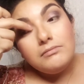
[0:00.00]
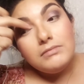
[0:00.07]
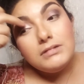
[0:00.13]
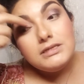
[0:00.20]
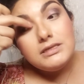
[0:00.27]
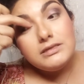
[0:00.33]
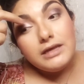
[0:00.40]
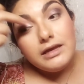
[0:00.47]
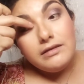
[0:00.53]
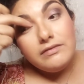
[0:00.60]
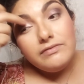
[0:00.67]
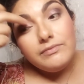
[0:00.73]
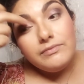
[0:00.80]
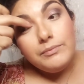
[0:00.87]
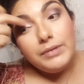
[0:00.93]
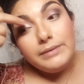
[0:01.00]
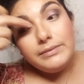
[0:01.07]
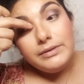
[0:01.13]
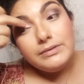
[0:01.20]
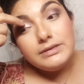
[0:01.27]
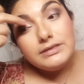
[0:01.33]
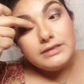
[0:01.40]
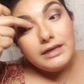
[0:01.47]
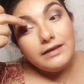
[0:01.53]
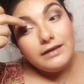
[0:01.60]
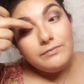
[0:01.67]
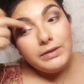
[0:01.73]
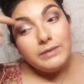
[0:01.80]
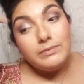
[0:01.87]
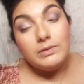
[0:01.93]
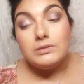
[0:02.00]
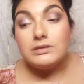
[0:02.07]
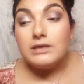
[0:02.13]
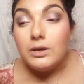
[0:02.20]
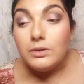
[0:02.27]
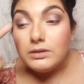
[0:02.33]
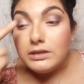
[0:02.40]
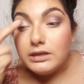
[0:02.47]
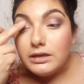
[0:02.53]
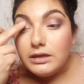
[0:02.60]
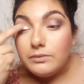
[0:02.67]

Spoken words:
safe. Baby was safe. Baby was healthy.